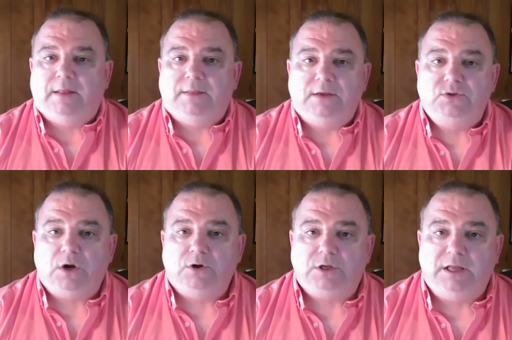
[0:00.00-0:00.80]
And then they
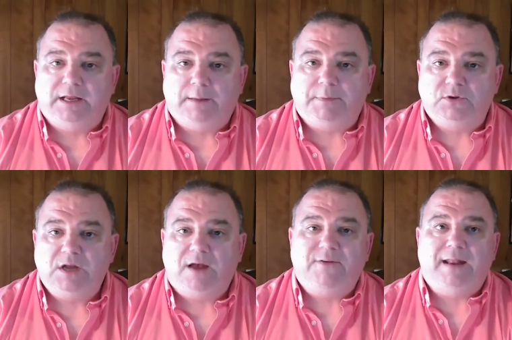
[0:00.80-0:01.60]
start to clean up their
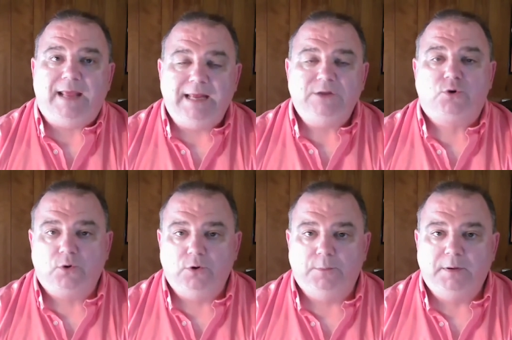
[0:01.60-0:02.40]
stuff. And each
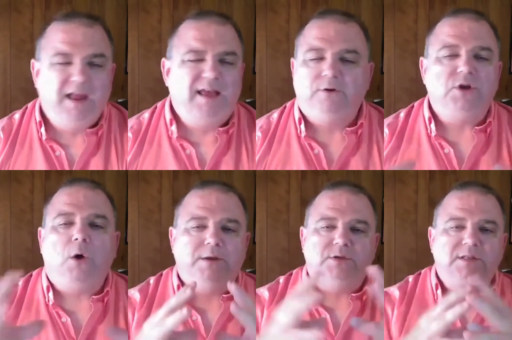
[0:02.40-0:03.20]
group, there's
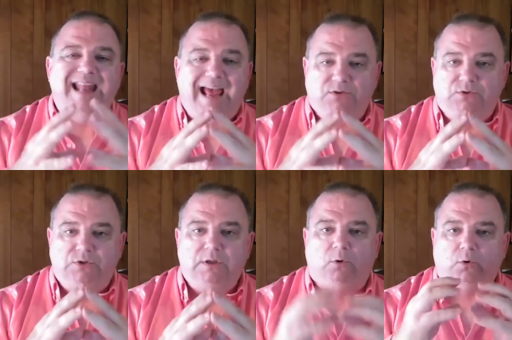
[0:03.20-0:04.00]
always nests,
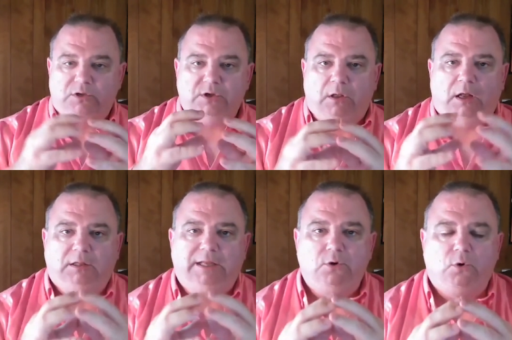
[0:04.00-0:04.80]
uh,
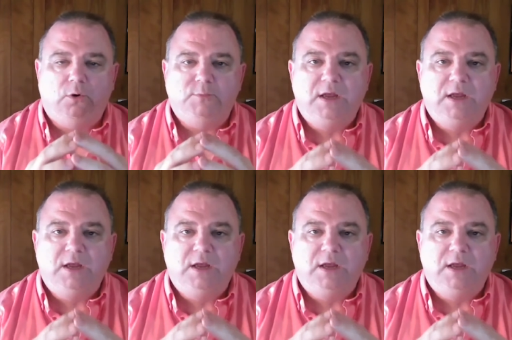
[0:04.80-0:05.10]
little groups.